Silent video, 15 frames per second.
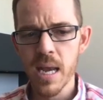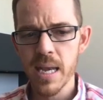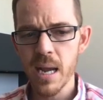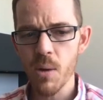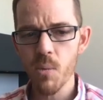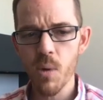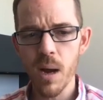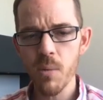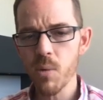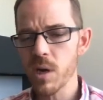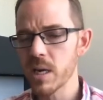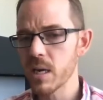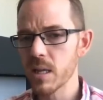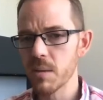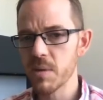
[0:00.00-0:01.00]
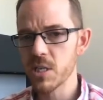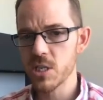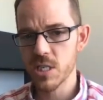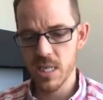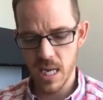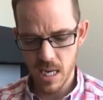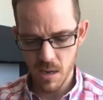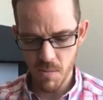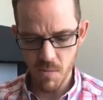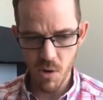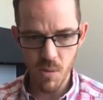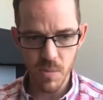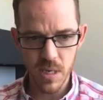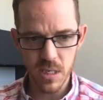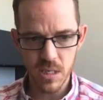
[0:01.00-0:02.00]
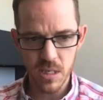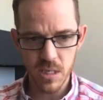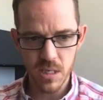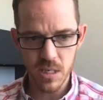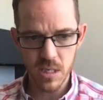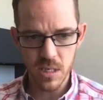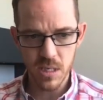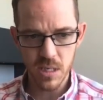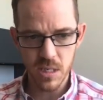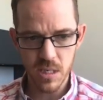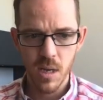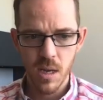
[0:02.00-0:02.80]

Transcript: Now while we're here, let me just take a moment to